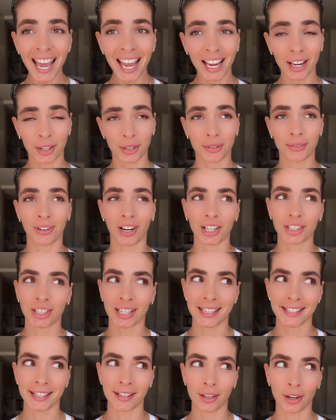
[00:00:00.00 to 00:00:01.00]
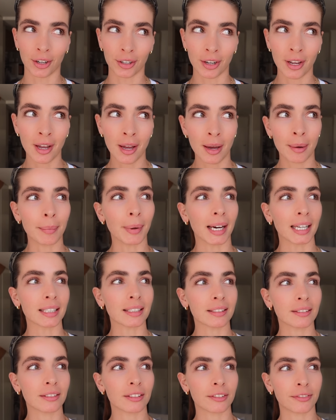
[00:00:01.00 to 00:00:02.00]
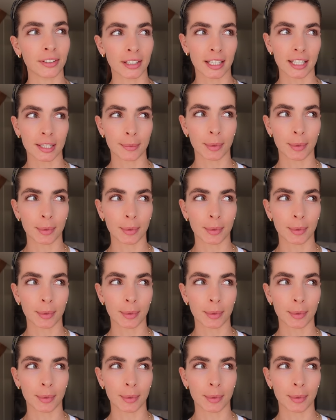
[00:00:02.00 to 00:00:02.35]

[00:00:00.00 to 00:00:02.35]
It was very cheesy though, but it figures